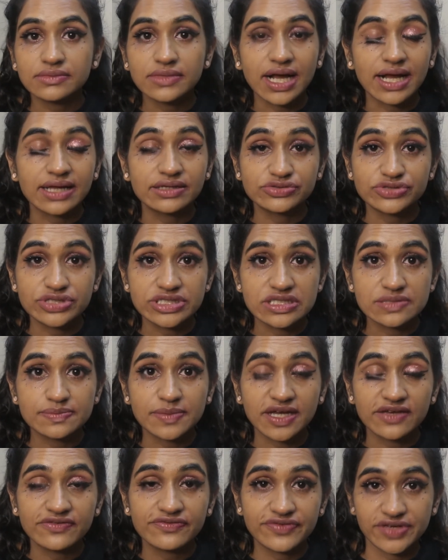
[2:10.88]
and rinse
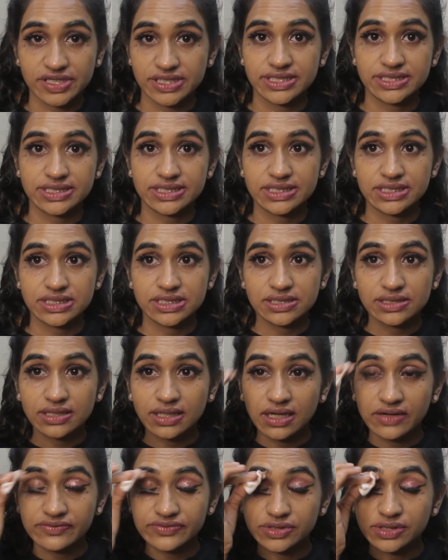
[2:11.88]
my face
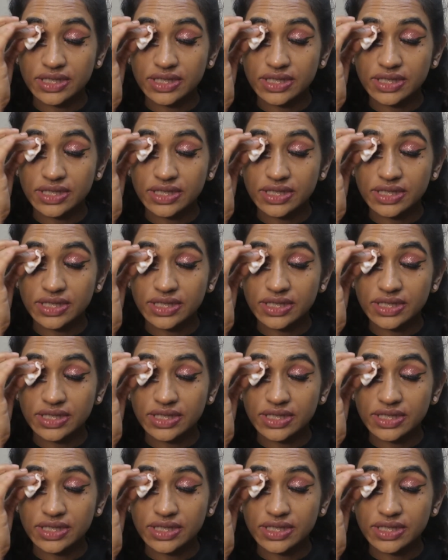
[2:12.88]
after